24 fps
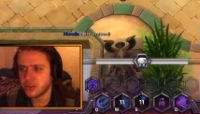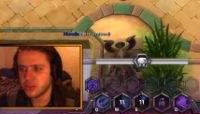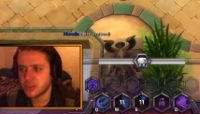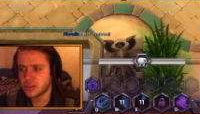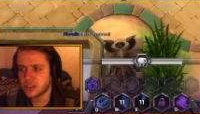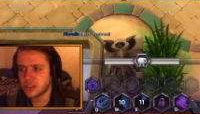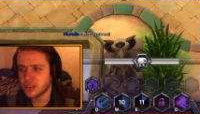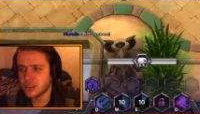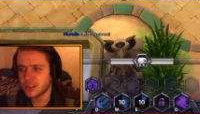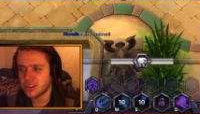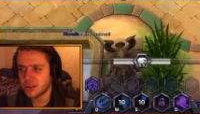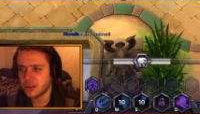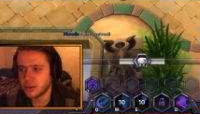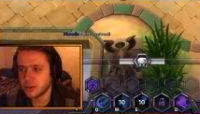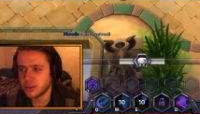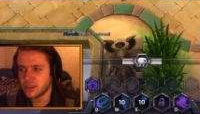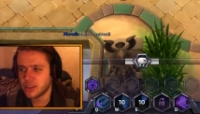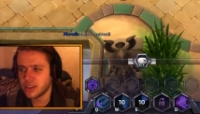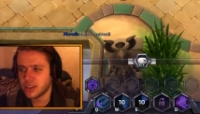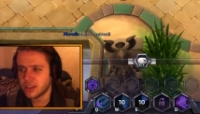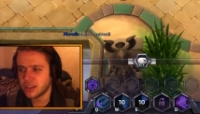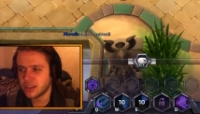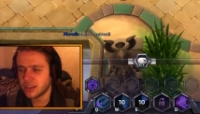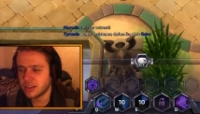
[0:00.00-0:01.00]
versus double
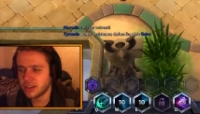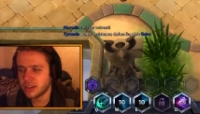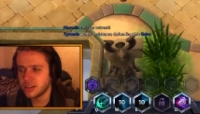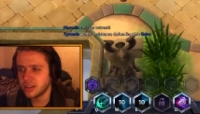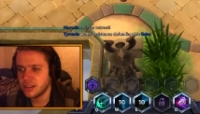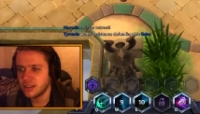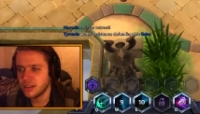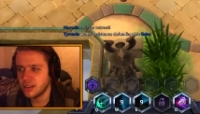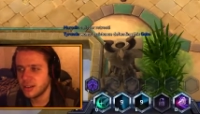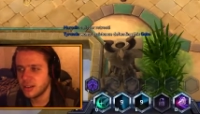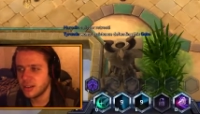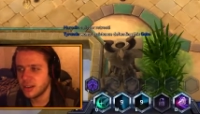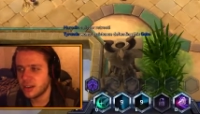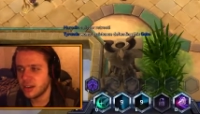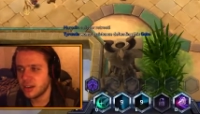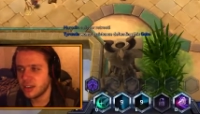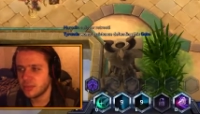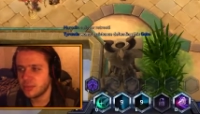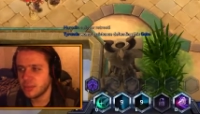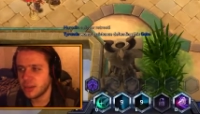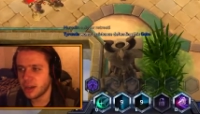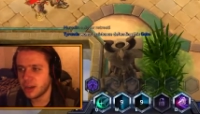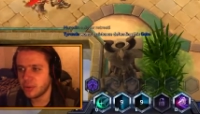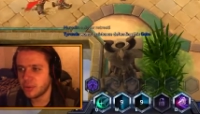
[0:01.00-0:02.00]
tank,
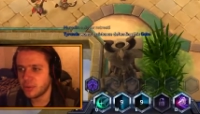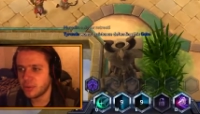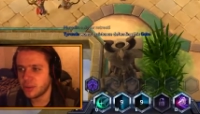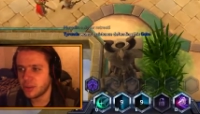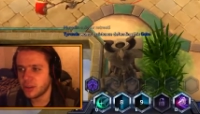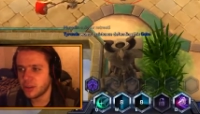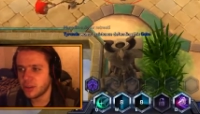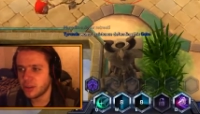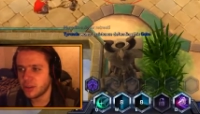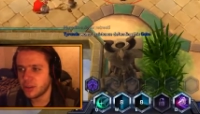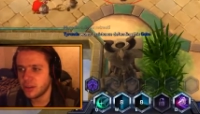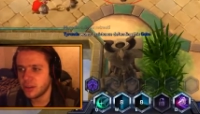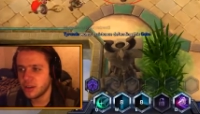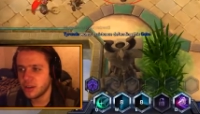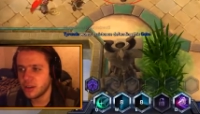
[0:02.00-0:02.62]
in my opinion.